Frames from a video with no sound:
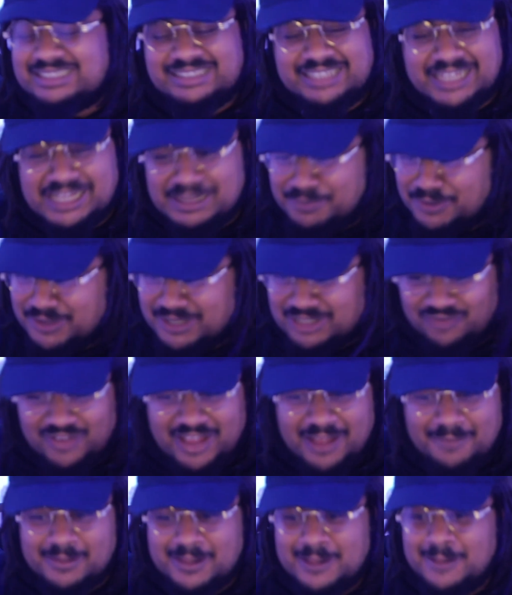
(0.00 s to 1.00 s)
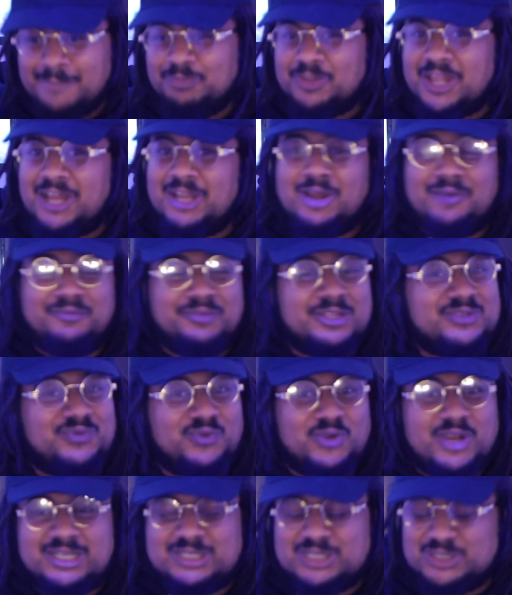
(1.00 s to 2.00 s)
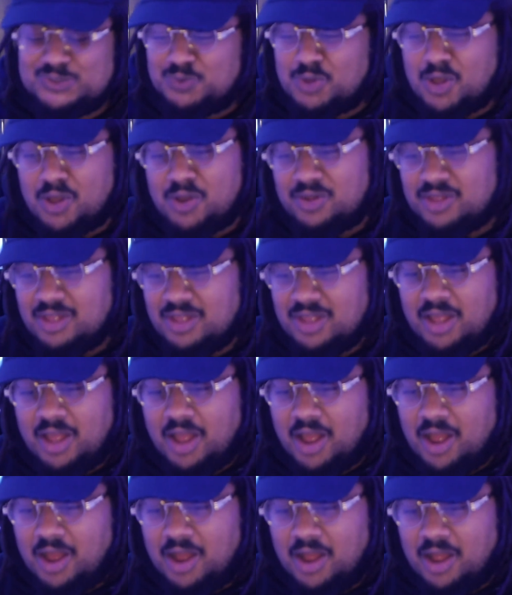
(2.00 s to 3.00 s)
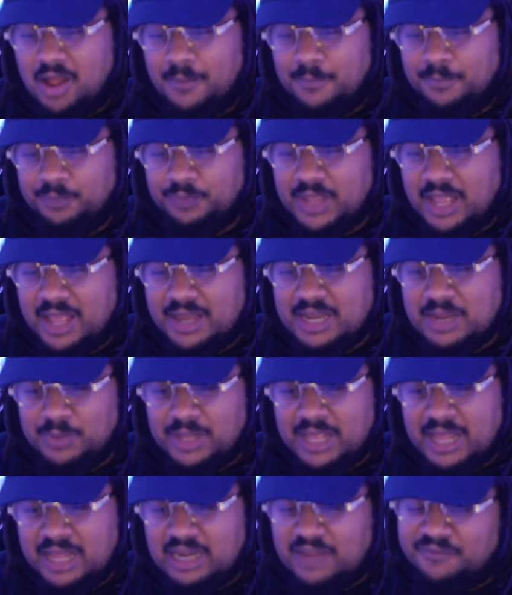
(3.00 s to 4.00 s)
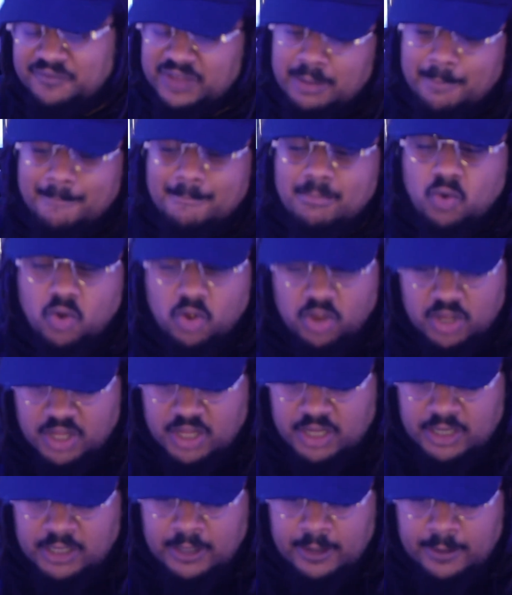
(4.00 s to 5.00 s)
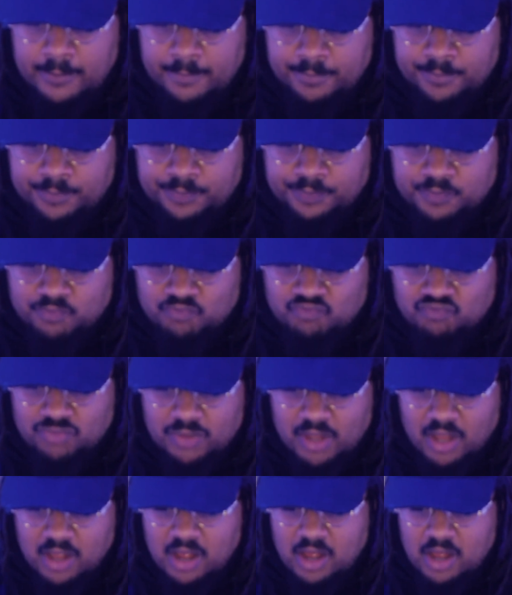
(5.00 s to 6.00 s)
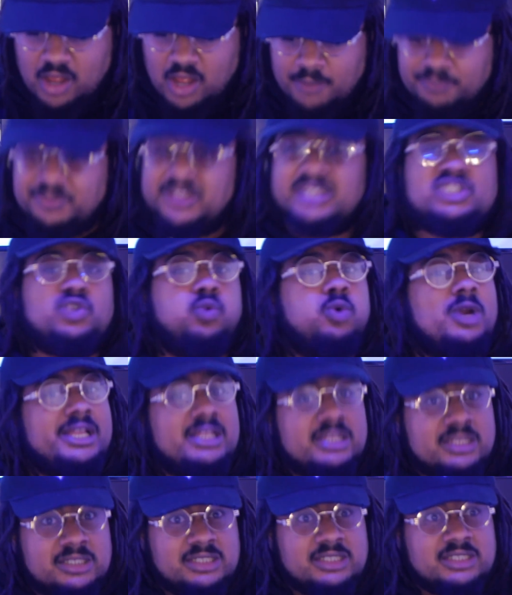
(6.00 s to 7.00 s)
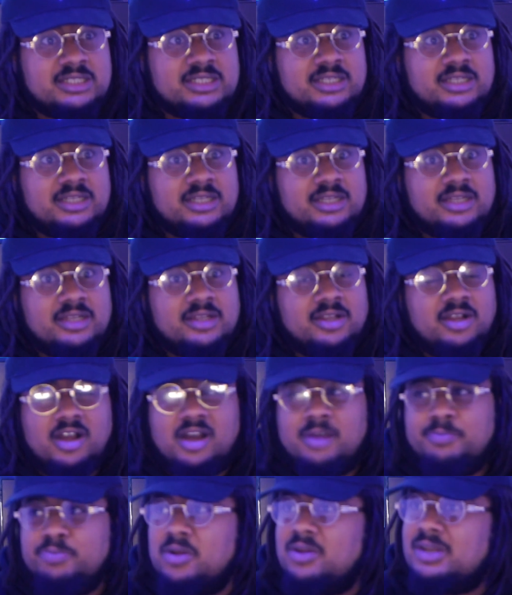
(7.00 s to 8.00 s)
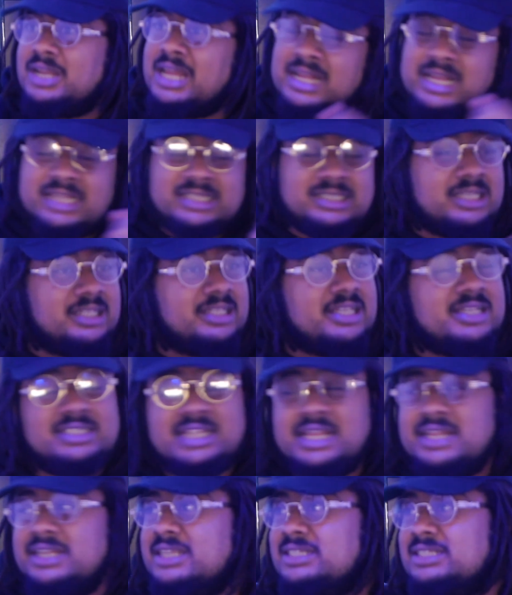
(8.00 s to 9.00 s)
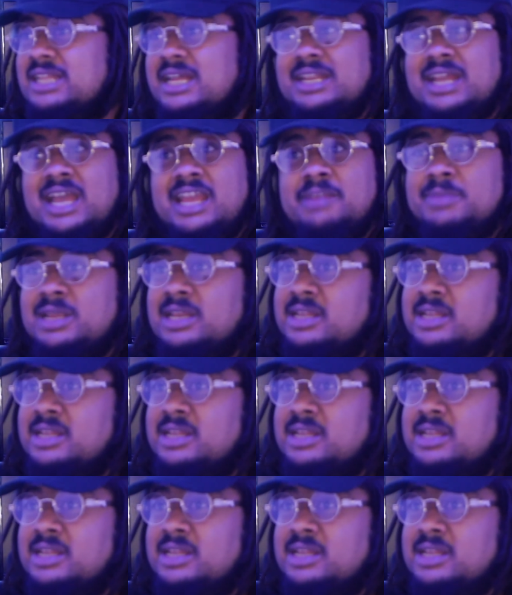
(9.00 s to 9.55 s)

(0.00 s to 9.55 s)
deep as, fam. I loved his voice as well. And then we had, I think, Morgan, the Twins. Oh, bro, like I said, there's like 9